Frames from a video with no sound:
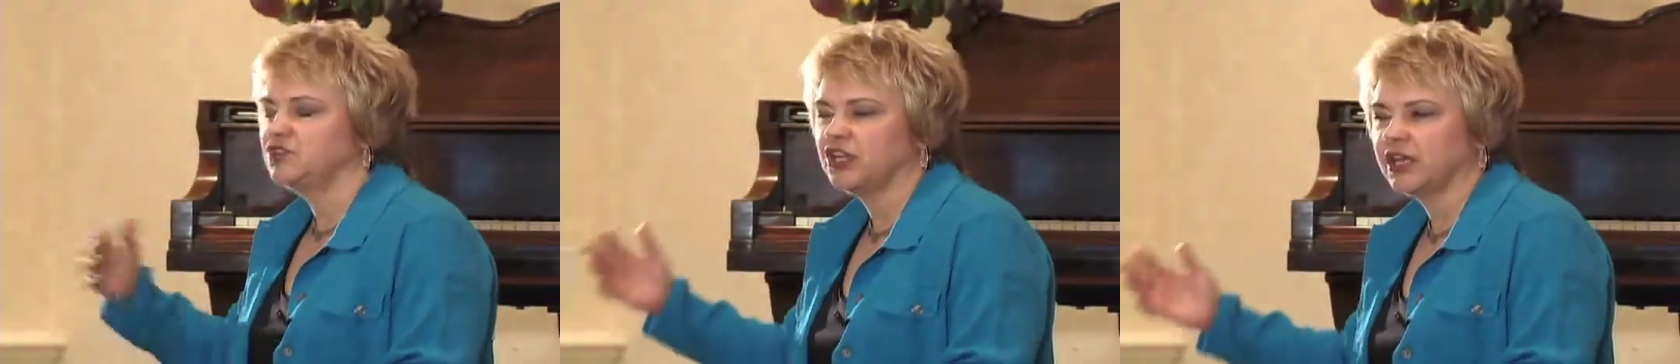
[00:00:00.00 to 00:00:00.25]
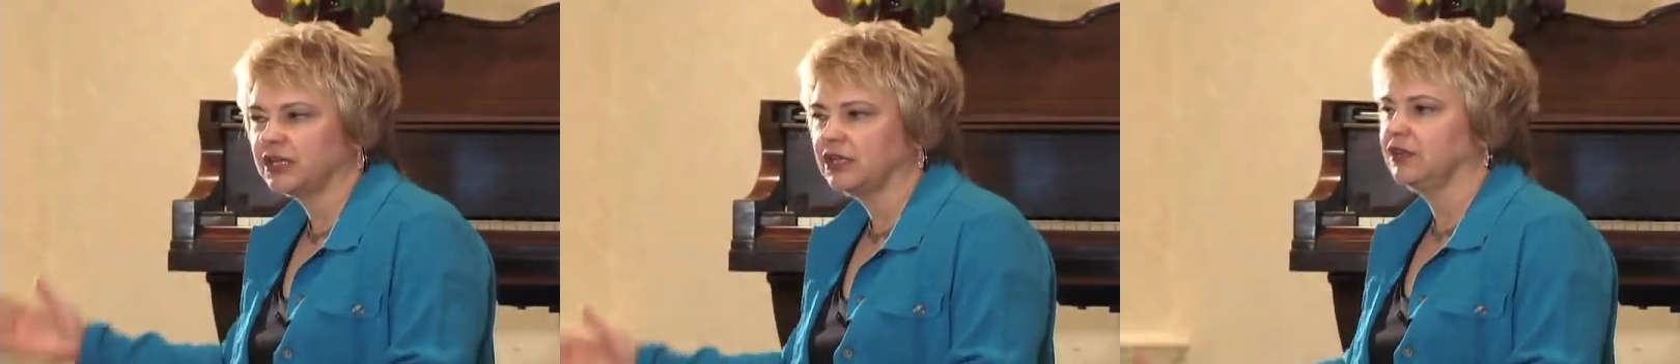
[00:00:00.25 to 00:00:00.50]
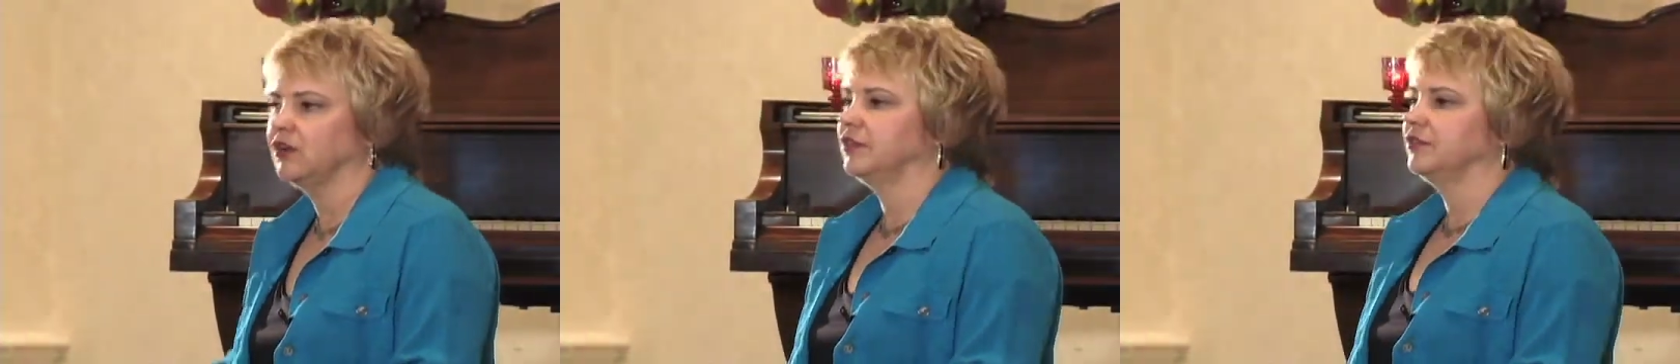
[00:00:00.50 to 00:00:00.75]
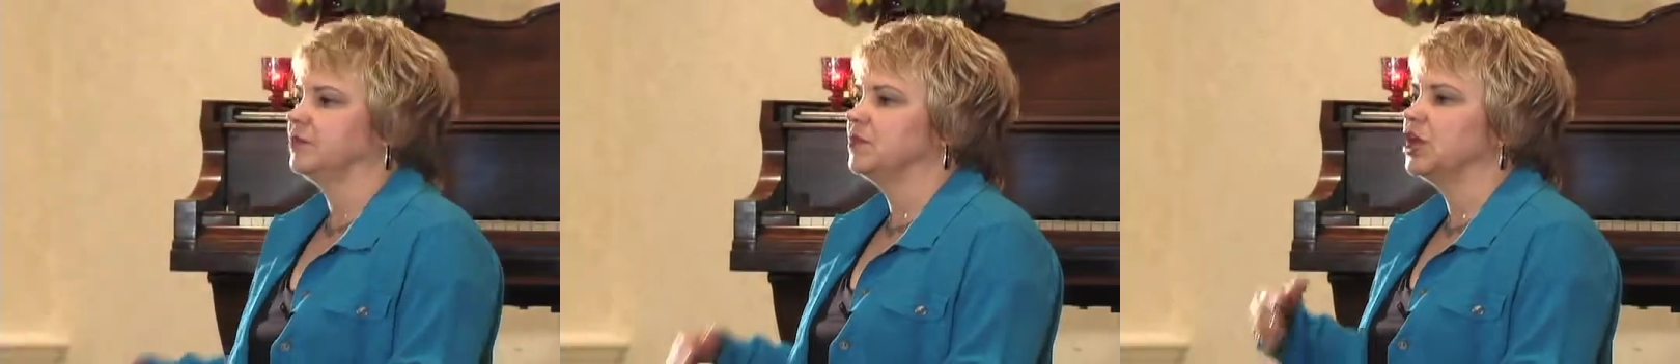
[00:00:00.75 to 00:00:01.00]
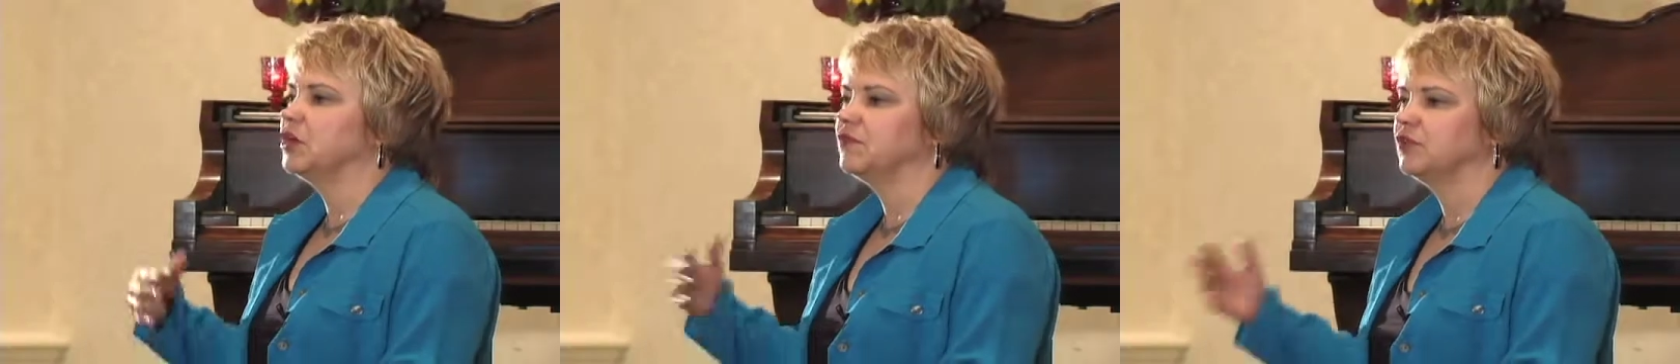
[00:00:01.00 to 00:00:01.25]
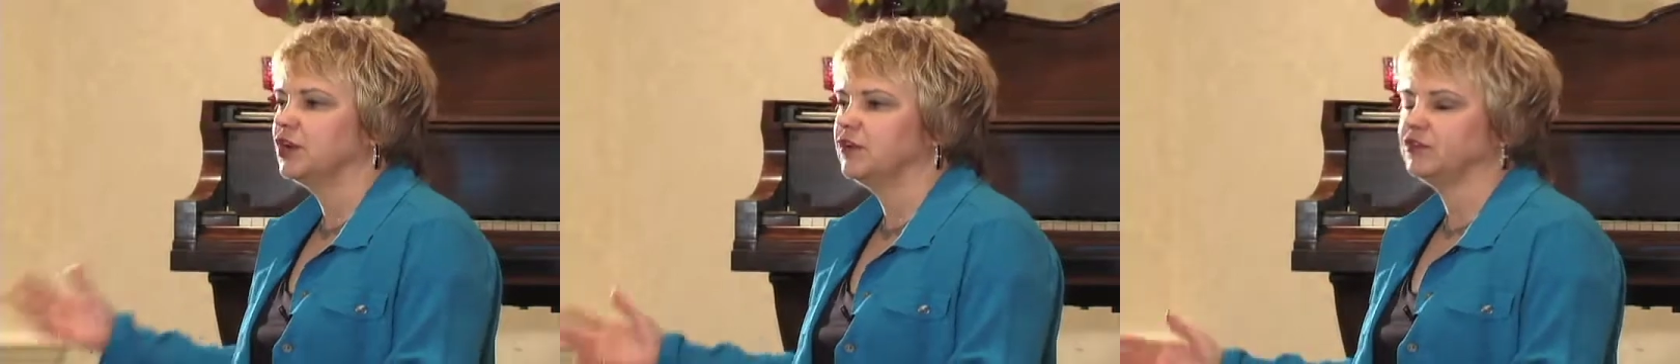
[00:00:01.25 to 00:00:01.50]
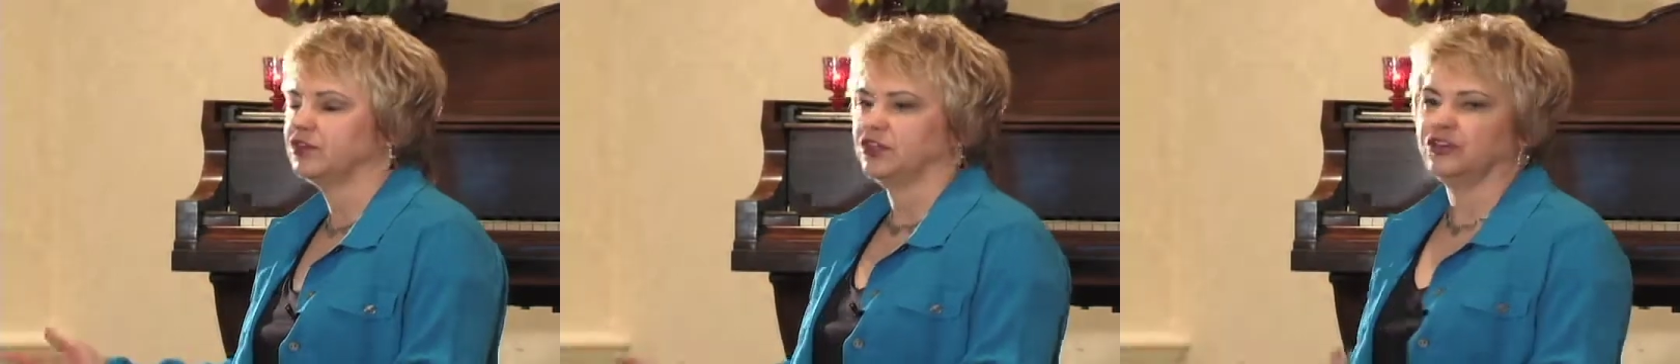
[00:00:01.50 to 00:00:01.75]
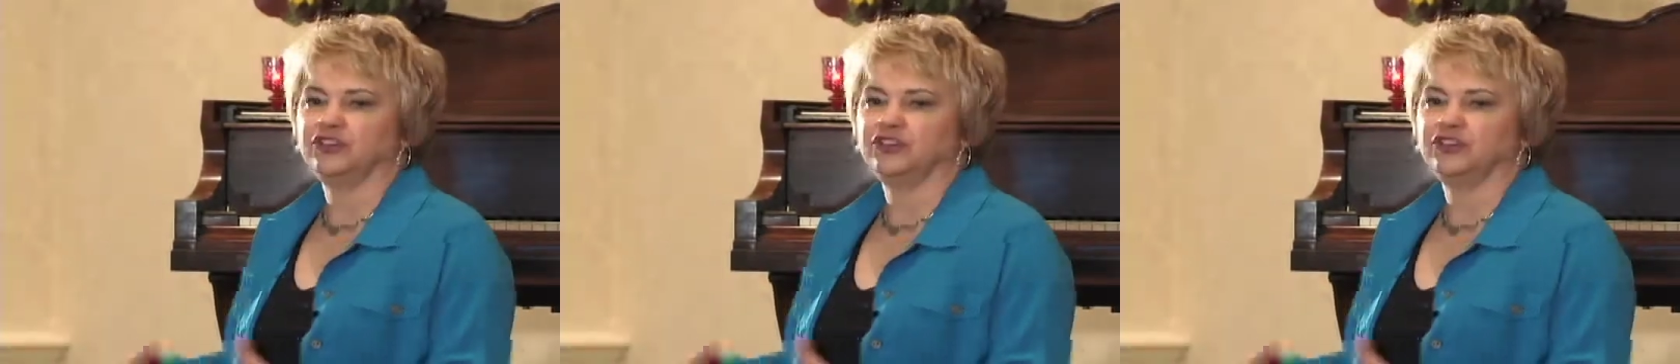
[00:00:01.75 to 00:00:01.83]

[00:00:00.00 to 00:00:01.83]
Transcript: checking on them over and over again?